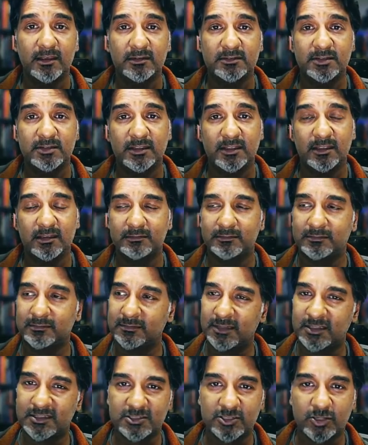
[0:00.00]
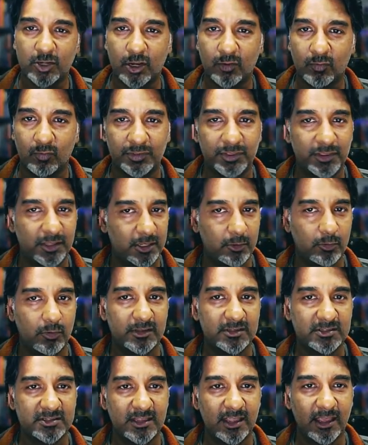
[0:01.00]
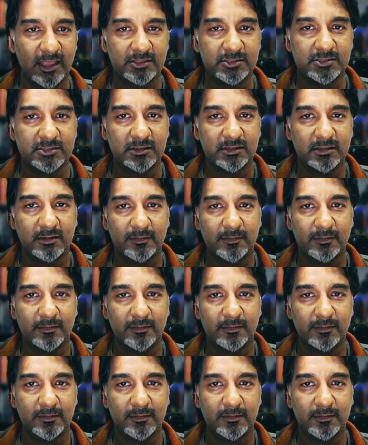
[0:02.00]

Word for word: to to start with a quick sketch